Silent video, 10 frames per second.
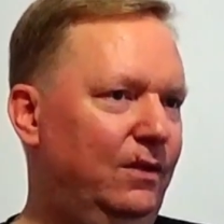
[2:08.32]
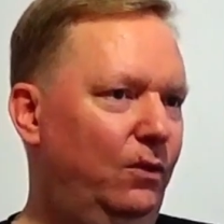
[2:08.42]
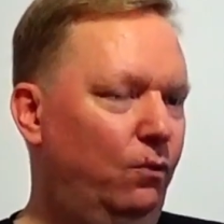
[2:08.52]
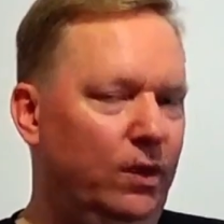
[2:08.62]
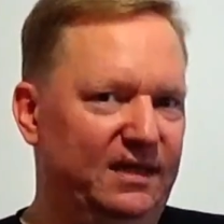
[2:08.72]

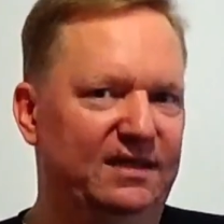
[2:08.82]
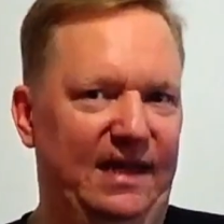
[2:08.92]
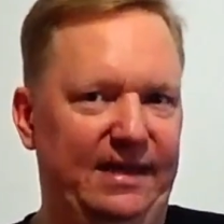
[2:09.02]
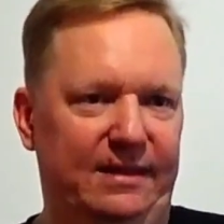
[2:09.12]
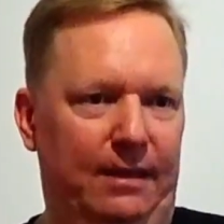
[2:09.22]
What is
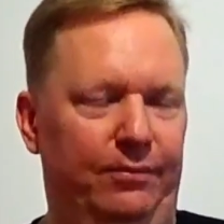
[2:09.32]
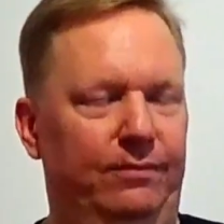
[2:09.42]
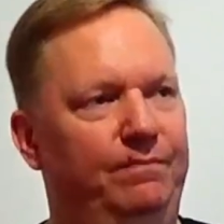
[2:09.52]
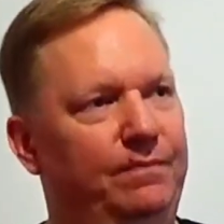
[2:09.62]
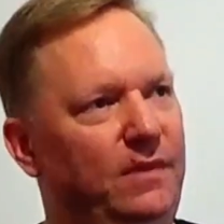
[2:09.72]
LDAP?
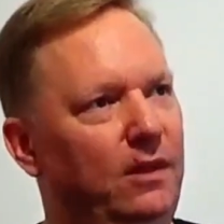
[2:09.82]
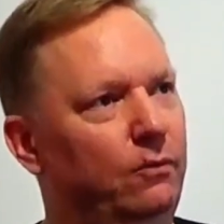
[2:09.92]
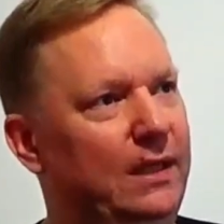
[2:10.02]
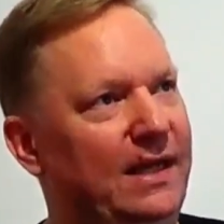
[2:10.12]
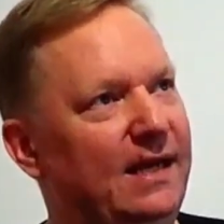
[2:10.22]

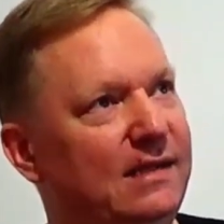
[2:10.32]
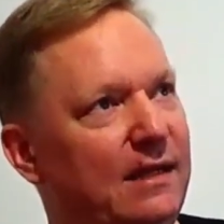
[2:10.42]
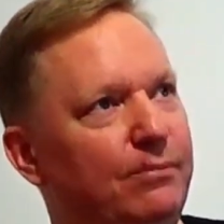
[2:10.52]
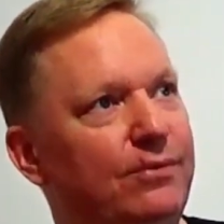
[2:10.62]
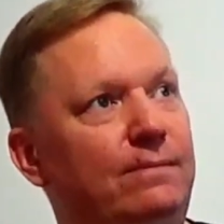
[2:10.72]
Well,
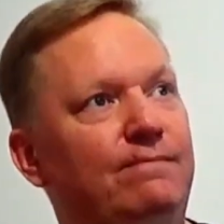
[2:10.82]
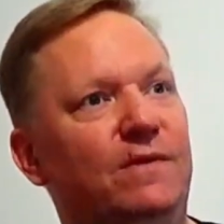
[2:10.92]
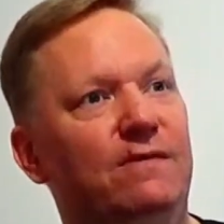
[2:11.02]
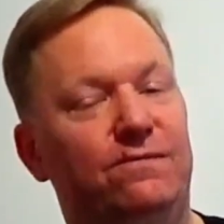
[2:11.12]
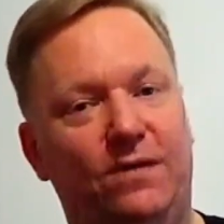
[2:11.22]
LDAP
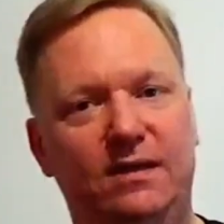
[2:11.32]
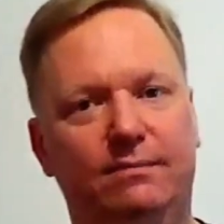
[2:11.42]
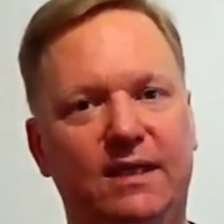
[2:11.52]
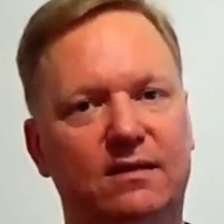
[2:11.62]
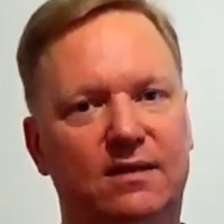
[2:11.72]

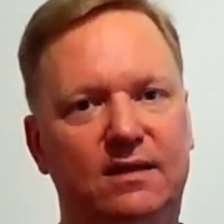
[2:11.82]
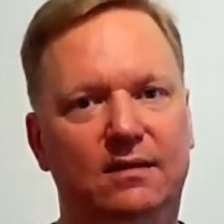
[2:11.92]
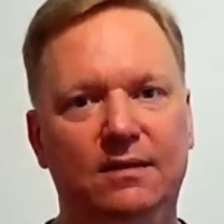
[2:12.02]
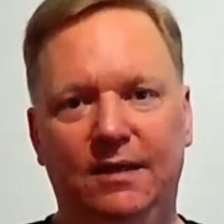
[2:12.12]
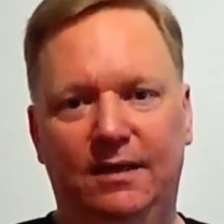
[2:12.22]
fundamentally
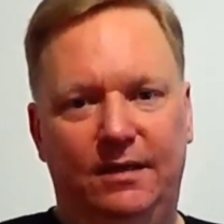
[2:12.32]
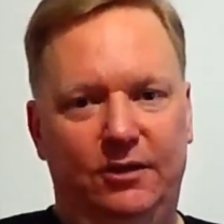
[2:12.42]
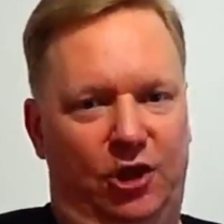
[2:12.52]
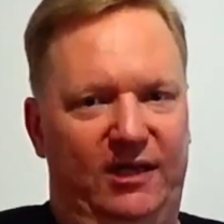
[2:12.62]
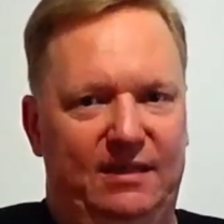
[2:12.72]

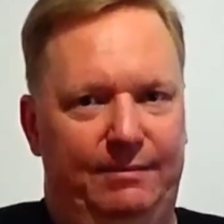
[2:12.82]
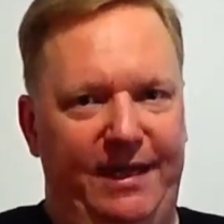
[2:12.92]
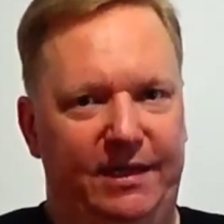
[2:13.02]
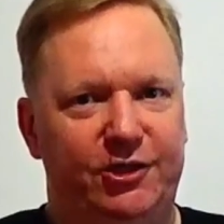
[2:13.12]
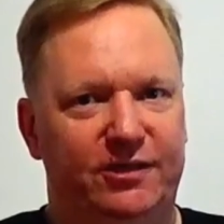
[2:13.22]
just
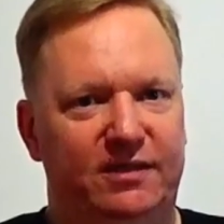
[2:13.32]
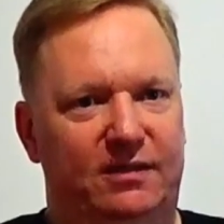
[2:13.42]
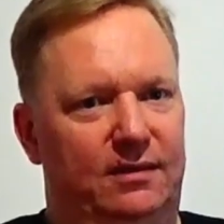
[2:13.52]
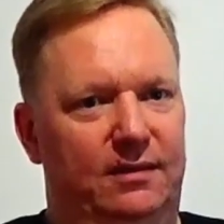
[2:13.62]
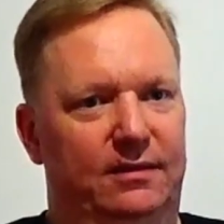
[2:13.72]

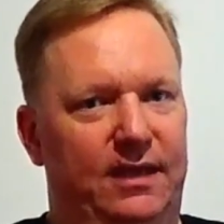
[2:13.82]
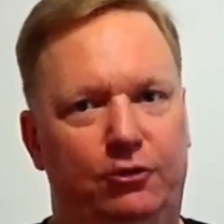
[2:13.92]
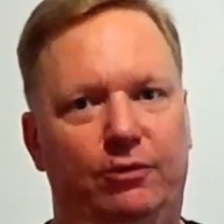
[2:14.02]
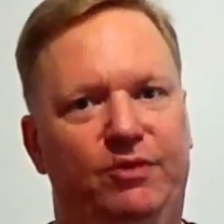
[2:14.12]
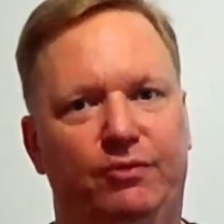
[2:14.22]
manages an
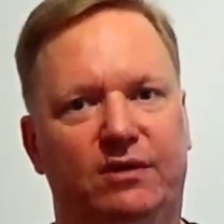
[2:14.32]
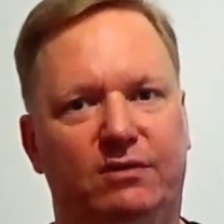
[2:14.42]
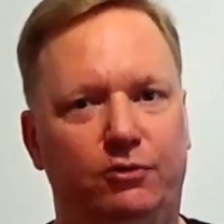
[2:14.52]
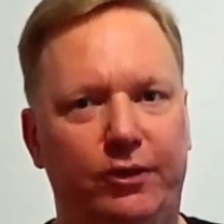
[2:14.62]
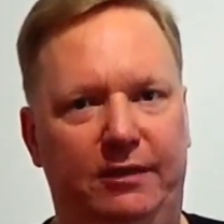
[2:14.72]
attributed
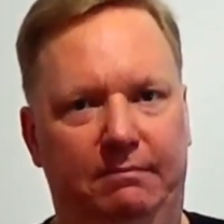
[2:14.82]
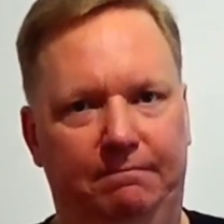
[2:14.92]
tree.